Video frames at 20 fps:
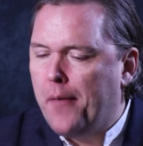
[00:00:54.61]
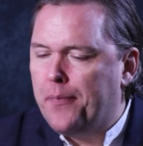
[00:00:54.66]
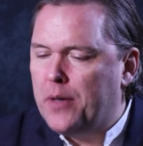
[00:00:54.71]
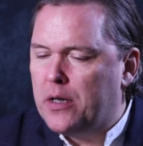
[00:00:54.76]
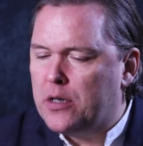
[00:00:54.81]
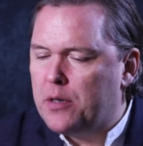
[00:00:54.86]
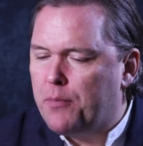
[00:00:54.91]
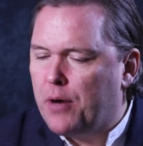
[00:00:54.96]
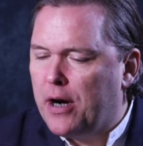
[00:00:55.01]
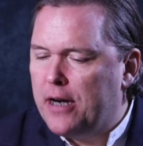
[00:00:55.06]

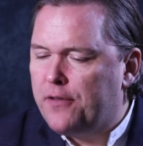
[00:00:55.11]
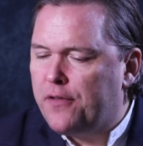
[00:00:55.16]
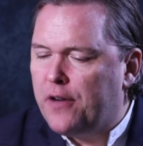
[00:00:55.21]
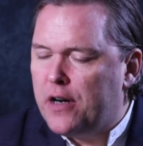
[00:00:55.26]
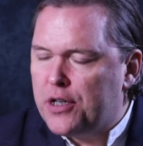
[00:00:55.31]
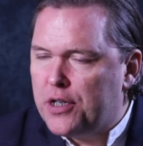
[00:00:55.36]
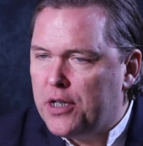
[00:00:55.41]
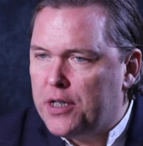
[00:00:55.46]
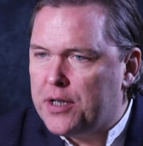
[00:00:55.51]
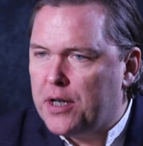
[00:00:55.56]
There's a bright
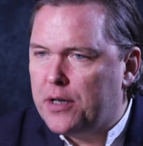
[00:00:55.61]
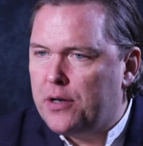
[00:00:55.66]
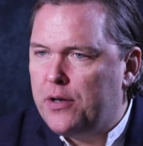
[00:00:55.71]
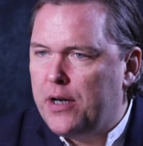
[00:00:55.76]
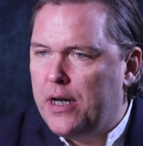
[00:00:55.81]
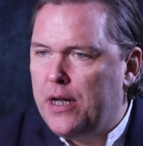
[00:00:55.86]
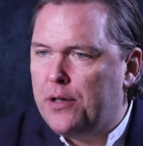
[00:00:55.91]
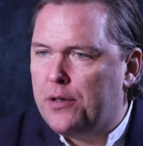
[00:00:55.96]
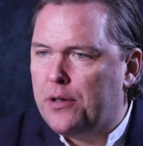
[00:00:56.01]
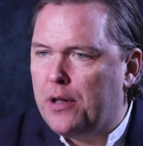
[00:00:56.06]
freshness
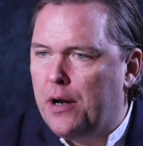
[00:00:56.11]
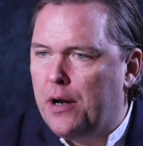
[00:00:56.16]
underneath